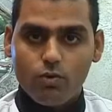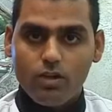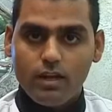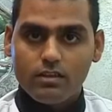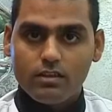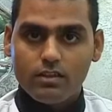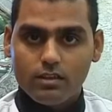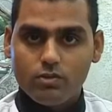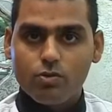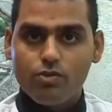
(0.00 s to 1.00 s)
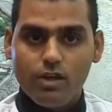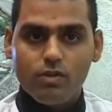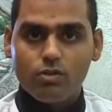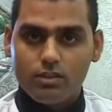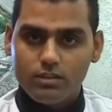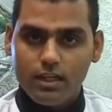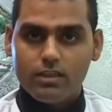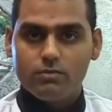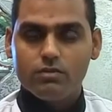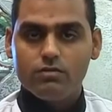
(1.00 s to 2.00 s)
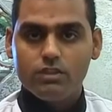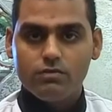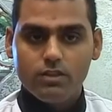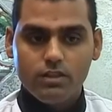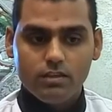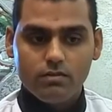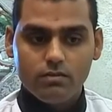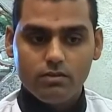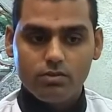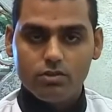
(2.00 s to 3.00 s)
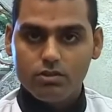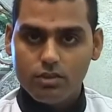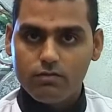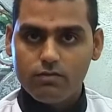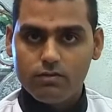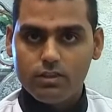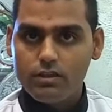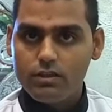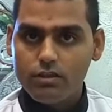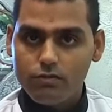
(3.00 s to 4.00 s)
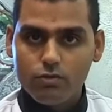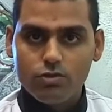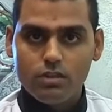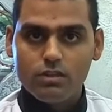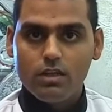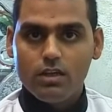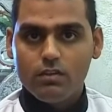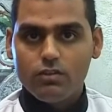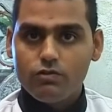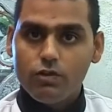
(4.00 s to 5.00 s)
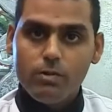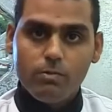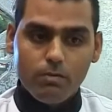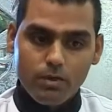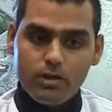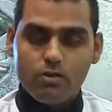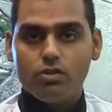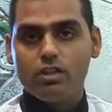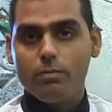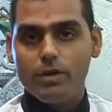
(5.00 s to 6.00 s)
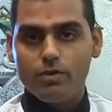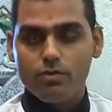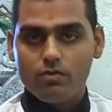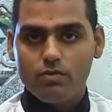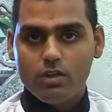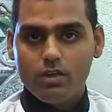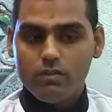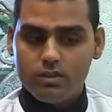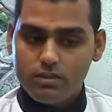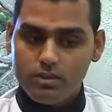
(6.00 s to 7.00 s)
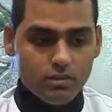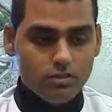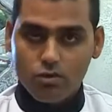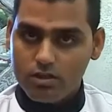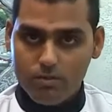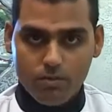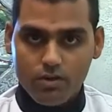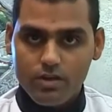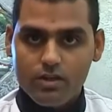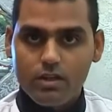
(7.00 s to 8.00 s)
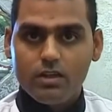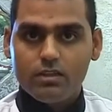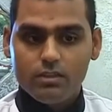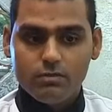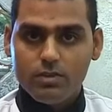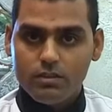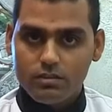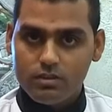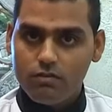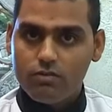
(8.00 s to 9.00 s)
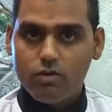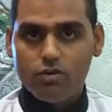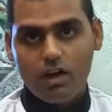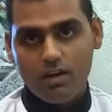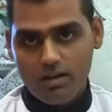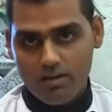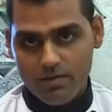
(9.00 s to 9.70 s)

would like the guest to try all these items which we can, you know, serve in the near future, which will be permanent on the menu, which is, this is not temporary, this is served on a la carte